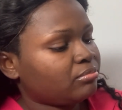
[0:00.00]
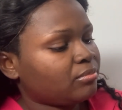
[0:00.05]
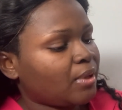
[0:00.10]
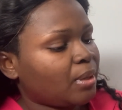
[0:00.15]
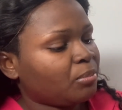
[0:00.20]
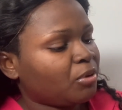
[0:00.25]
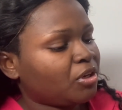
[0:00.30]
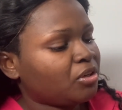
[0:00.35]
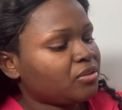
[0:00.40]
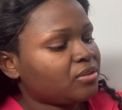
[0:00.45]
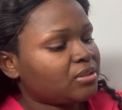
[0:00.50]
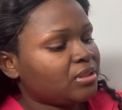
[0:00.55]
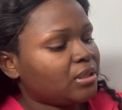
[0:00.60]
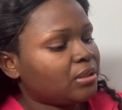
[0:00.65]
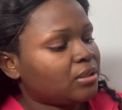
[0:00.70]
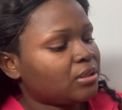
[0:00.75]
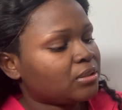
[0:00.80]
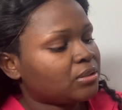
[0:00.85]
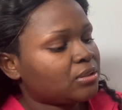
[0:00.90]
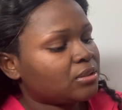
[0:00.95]
I'm gonna see
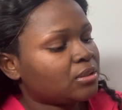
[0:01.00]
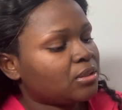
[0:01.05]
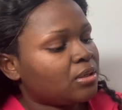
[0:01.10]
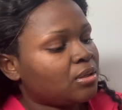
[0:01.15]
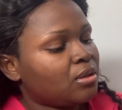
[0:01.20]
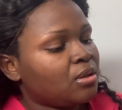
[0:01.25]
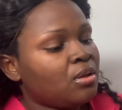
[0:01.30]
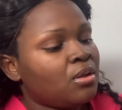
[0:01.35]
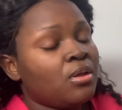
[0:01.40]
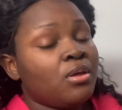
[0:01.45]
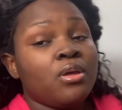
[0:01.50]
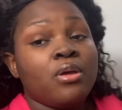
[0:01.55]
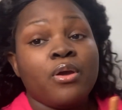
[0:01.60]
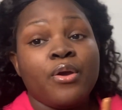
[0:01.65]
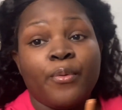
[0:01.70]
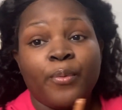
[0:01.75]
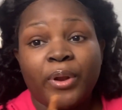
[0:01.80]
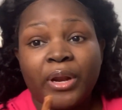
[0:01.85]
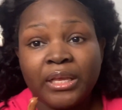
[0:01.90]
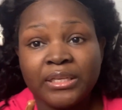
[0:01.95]
this
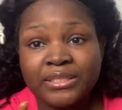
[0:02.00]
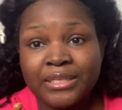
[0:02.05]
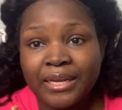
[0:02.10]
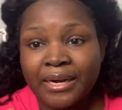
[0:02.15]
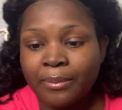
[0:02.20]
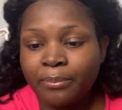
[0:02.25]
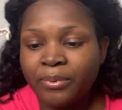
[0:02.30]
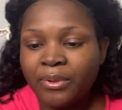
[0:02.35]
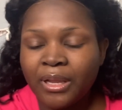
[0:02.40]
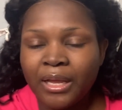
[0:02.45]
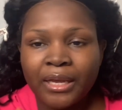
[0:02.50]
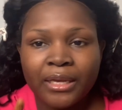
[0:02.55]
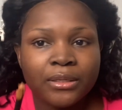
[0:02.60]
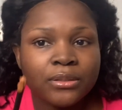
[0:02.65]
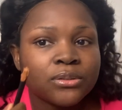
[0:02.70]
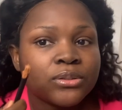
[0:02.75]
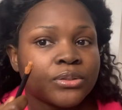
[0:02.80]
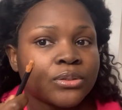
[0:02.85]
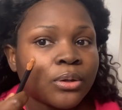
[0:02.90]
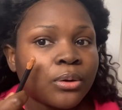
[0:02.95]
when I start applying.
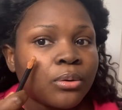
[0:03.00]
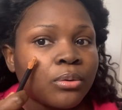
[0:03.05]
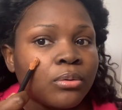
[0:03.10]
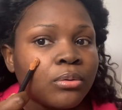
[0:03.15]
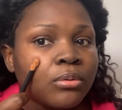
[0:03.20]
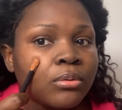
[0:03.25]
So